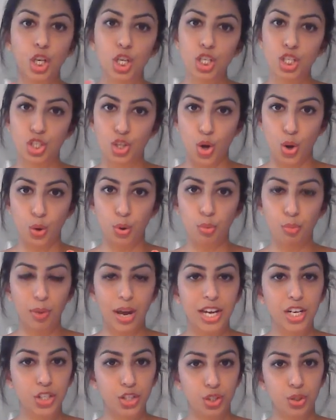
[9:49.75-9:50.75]
So
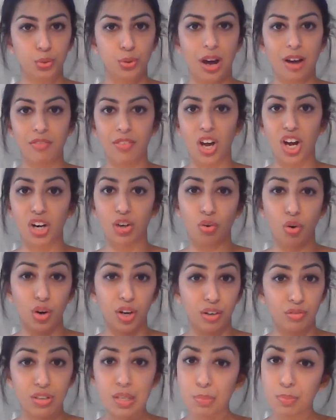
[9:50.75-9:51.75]
patients who have a
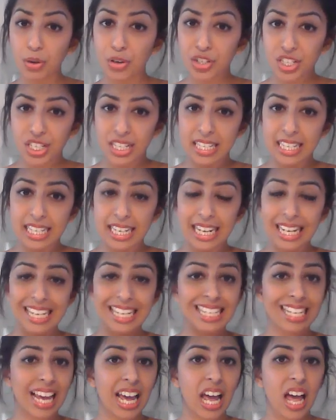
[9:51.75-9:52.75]
chronic respiratory
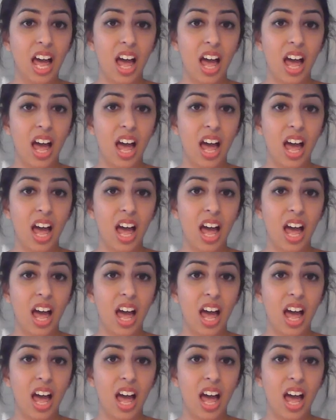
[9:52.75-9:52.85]
disease,